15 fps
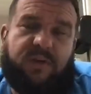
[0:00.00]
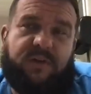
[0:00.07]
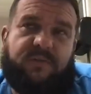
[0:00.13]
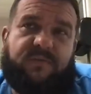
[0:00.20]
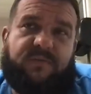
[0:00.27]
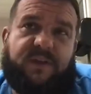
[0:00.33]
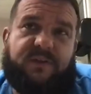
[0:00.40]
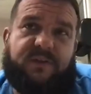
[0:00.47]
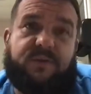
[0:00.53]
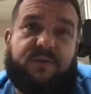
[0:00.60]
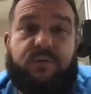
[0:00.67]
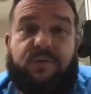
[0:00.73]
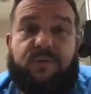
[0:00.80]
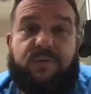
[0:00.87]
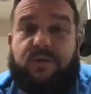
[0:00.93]
Or if
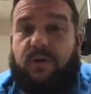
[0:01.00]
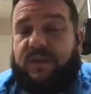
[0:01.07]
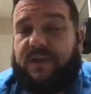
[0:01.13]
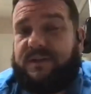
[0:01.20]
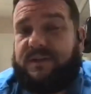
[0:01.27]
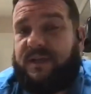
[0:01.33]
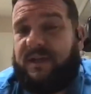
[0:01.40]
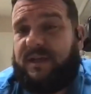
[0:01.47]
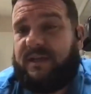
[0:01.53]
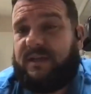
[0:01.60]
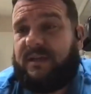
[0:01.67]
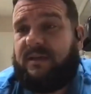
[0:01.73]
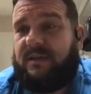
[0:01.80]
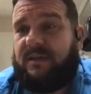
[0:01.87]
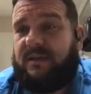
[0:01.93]
they do, are they
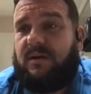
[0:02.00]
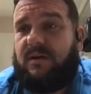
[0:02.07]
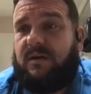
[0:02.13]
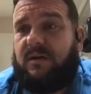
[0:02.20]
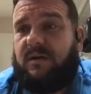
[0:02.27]
taking it?